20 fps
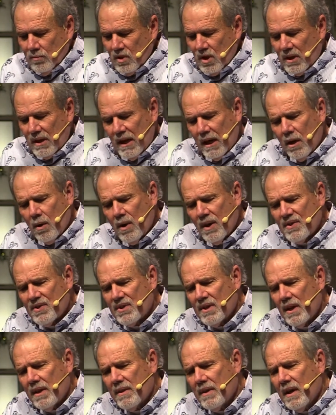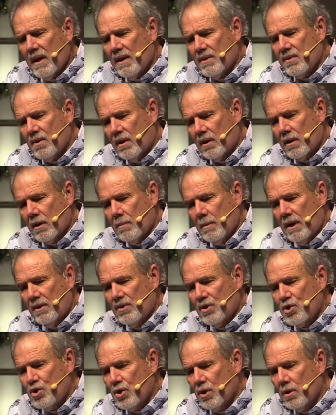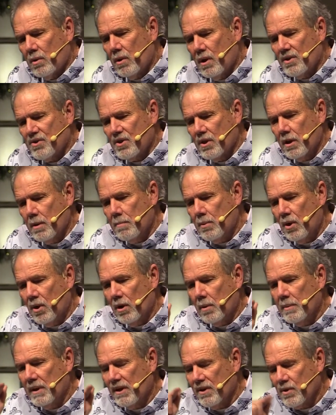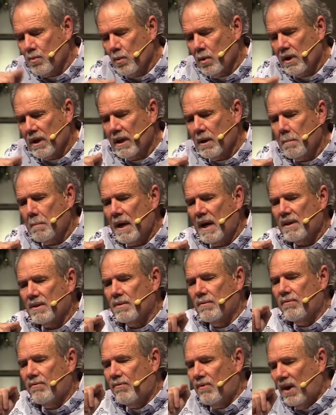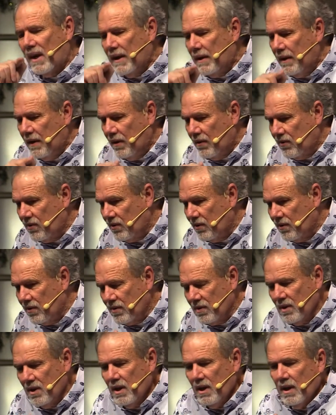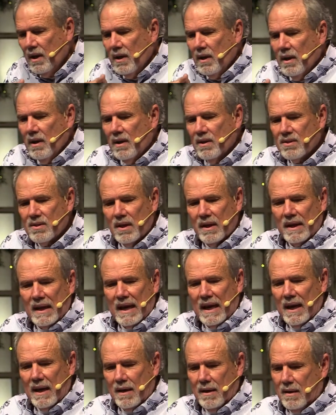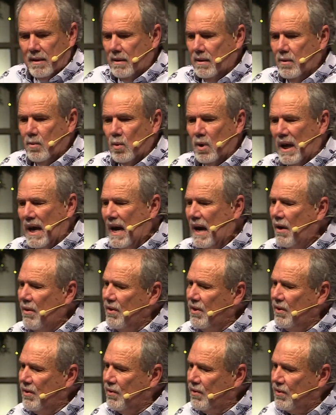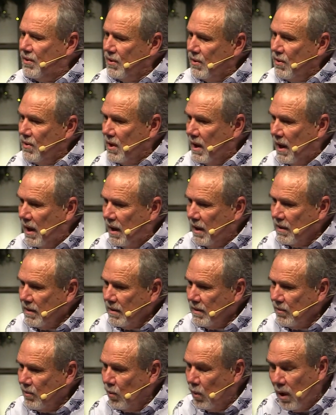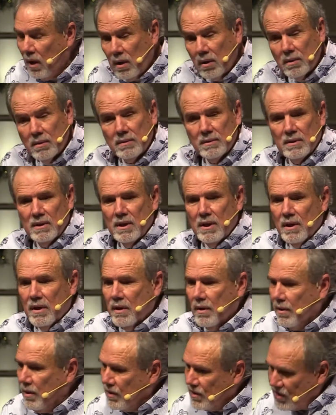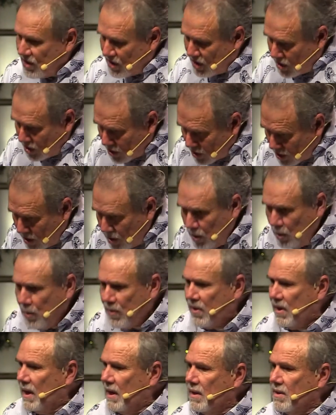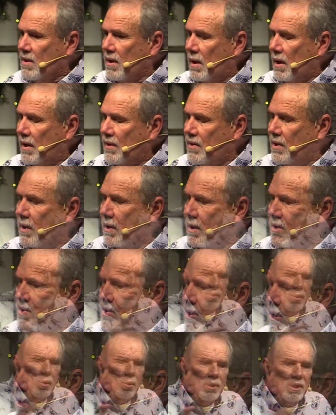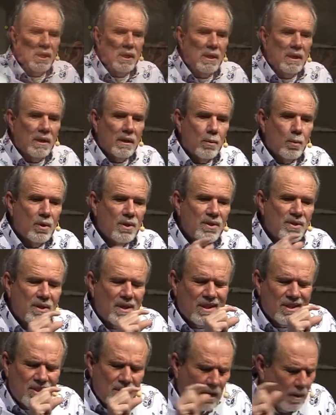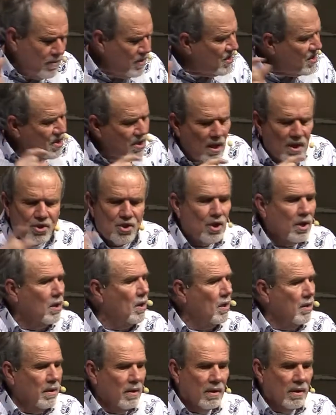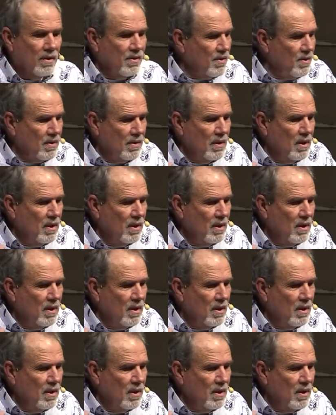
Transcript: Now I say that talking about the generosity part because we're going to get back to finances. It's like, well, how do you do that? Well, there's two things that I think are so key, and we're just going to, I'm just touching on this,